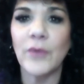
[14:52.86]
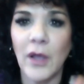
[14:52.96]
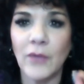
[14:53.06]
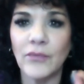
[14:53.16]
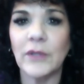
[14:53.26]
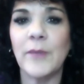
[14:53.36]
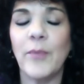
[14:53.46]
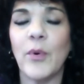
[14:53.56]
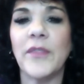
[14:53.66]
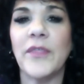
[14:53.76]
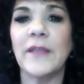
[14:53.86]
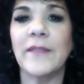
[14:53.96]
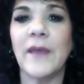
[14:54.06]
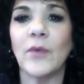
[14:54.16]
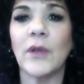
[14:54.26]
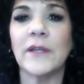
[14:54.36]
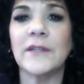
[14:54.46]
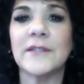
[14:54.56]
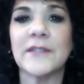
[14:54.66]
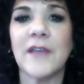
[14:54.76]
really important thing that we're going to
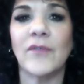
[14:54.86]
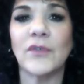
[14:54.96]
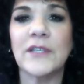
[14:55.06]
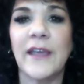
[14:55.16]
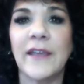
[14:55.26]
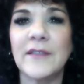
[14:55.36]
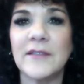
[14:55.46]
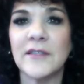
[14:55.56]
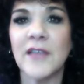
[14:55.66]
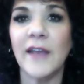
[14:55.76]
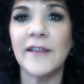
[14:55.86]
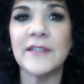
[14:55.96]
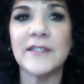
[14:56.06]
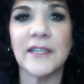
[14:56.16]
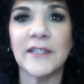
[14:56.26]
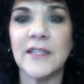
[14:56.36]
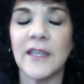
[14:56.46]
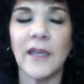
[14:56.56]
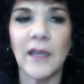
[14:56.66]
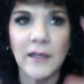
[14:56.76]
discover today, and this is kind of the sixth thing,